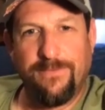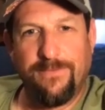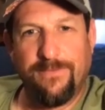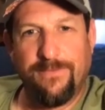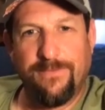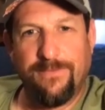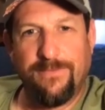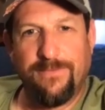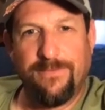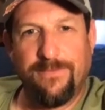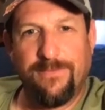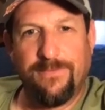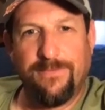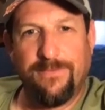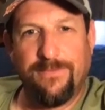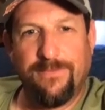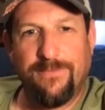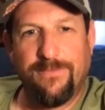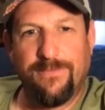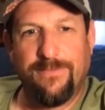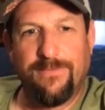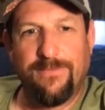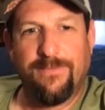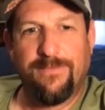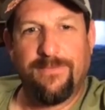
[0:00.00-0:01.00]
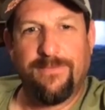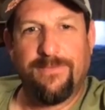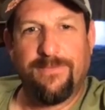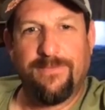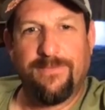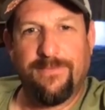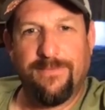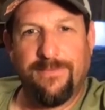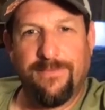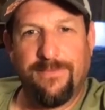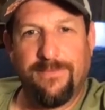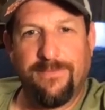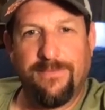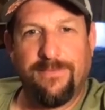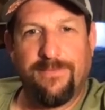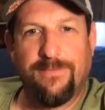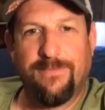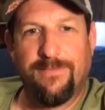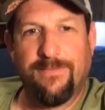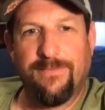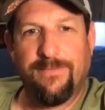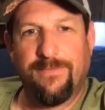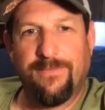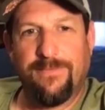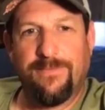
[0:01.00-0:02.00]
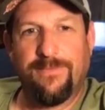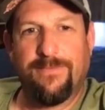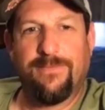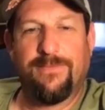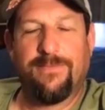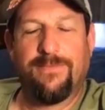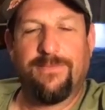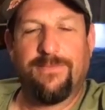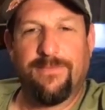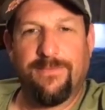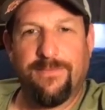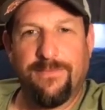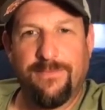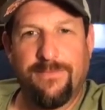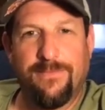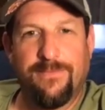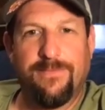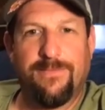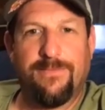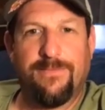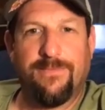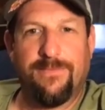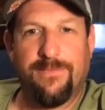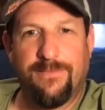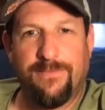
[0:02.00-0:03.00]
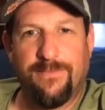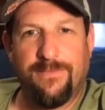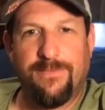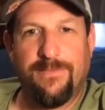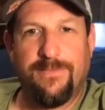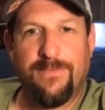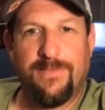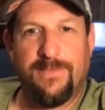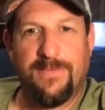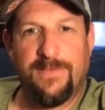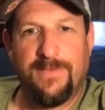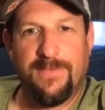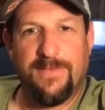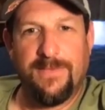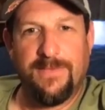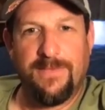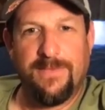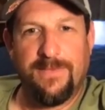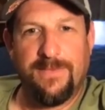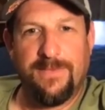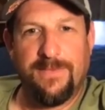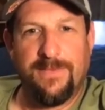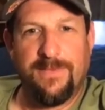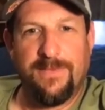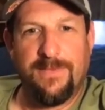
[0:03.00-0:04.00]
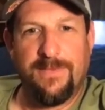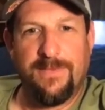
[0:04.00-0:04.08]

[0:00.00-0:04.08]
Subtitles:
This person isn't speaking.